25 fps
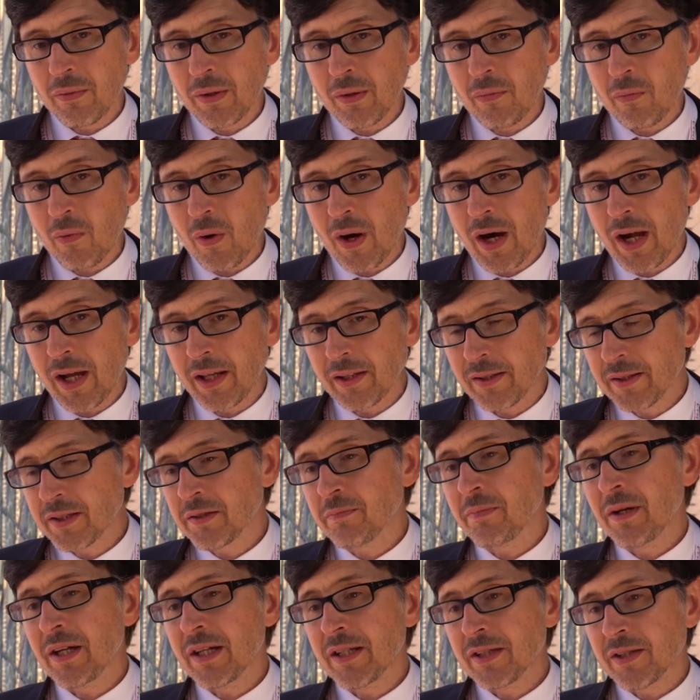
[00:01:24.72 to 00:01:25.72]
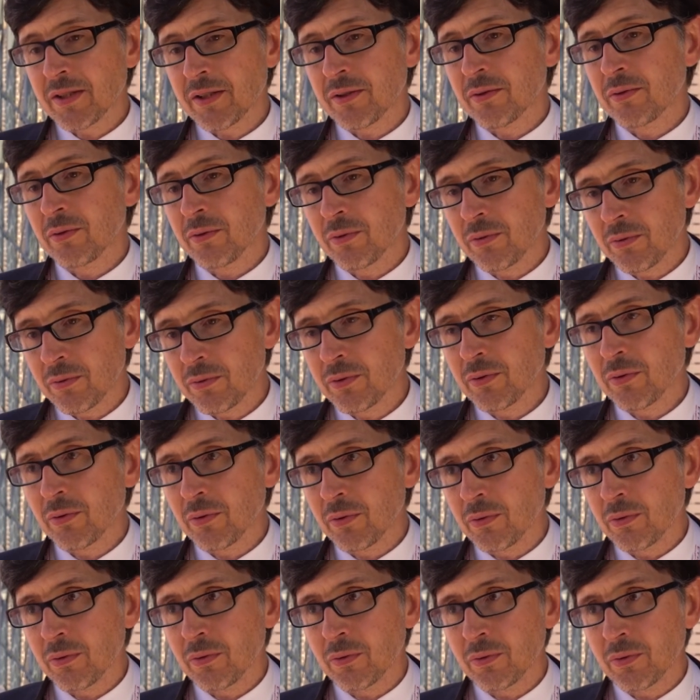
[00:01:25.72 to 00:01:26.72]
wide space
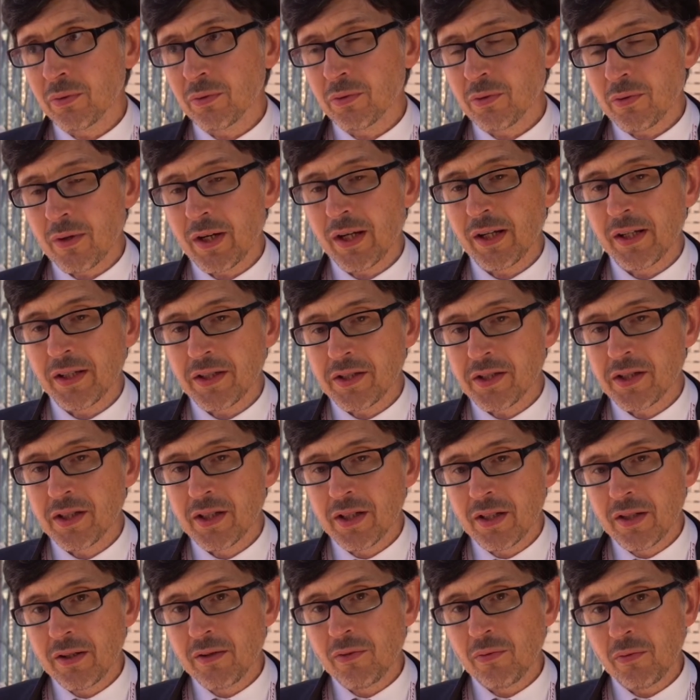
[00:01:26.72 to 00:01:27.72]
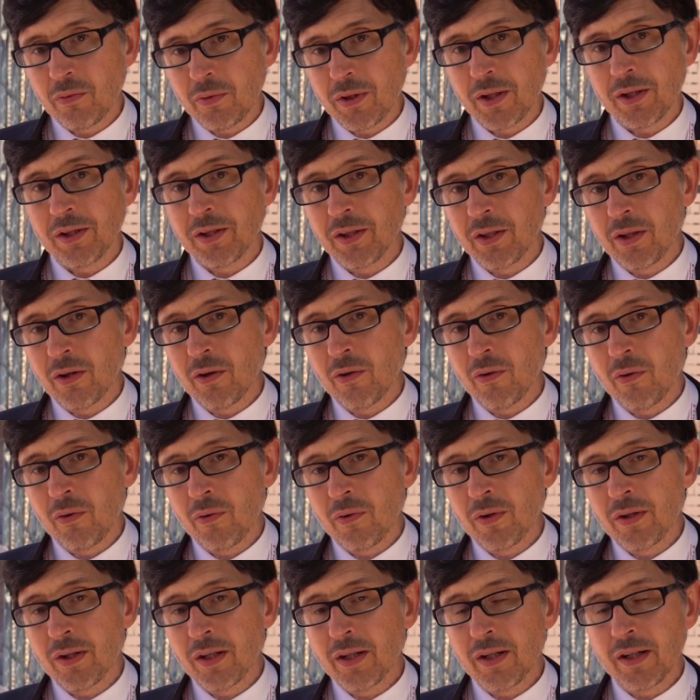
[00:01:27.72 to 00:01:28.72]
to drainage with
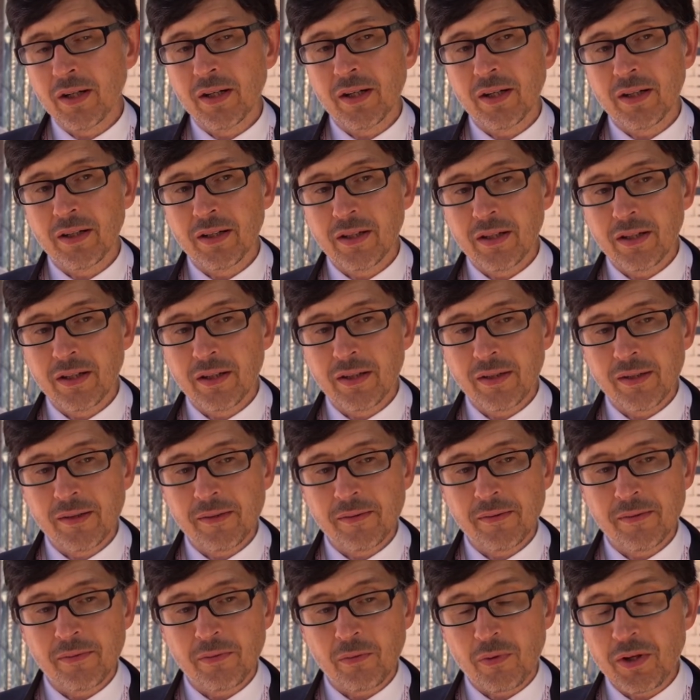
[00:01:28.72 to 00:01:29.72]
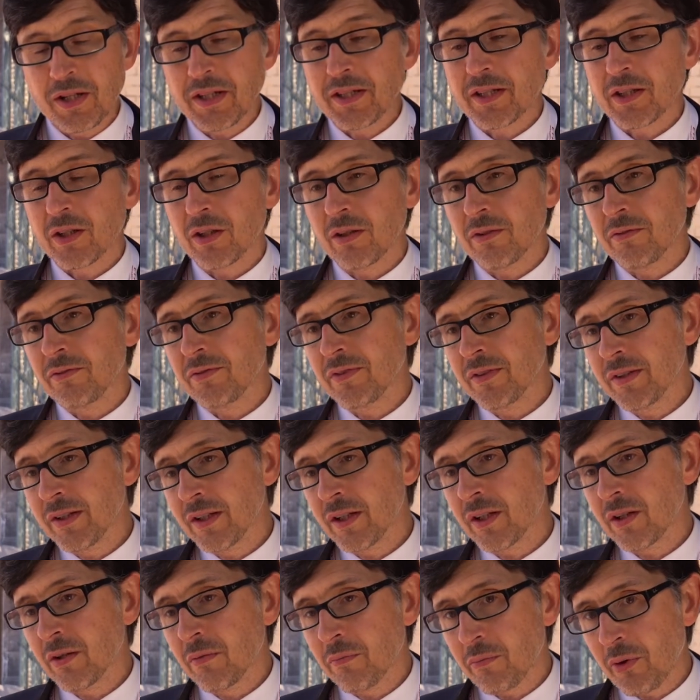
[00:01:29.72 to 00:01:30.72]
no risk
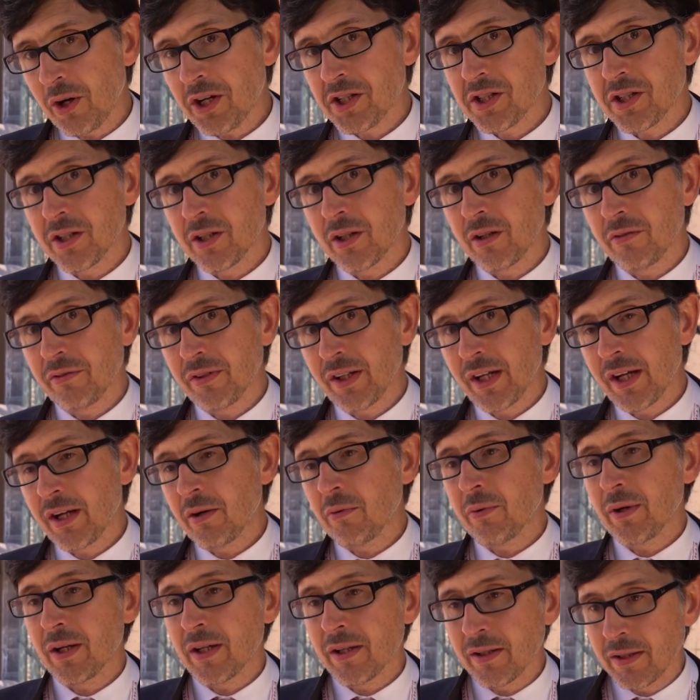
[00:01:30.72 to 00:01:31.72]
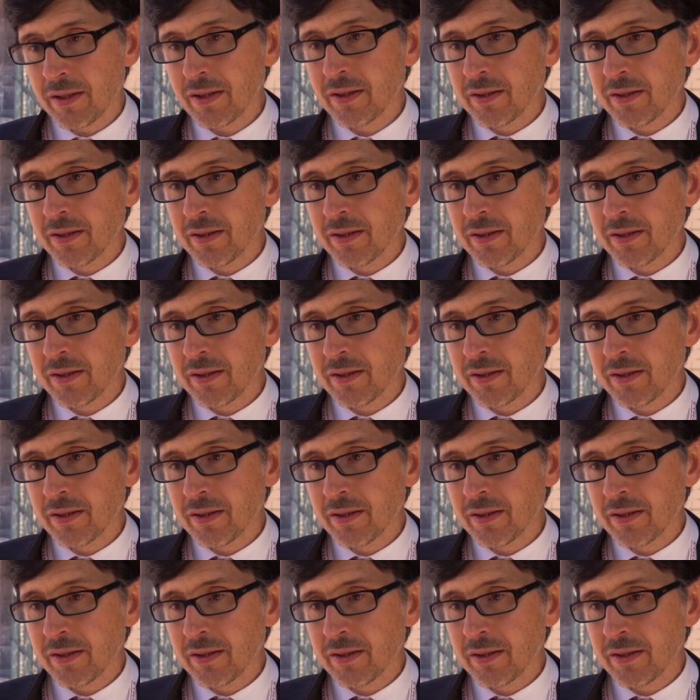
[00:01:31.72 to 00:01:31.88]
of compression of the airway.